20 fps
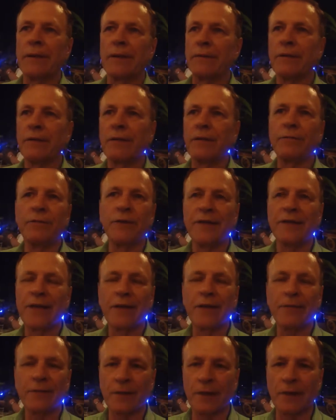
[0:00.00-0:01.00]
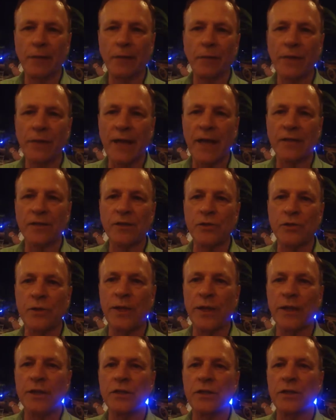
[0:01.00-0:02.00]
give indefinitely without
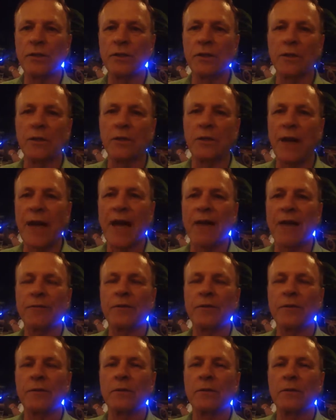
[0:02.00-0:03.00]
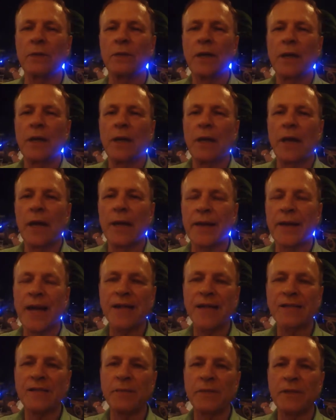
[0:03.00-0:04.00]
strings. You, you have to, uh, there
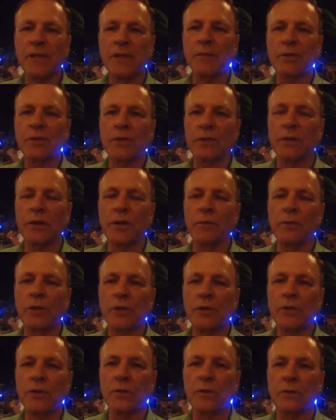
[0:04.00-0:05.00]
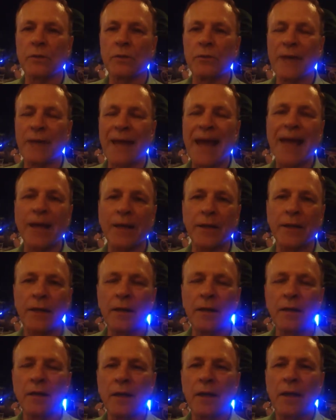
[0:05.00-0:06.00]
has to be some sort of commercial reality
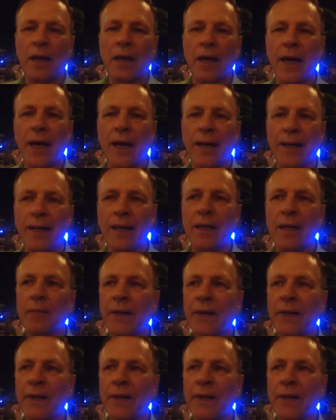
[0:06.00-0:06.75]
uh, here.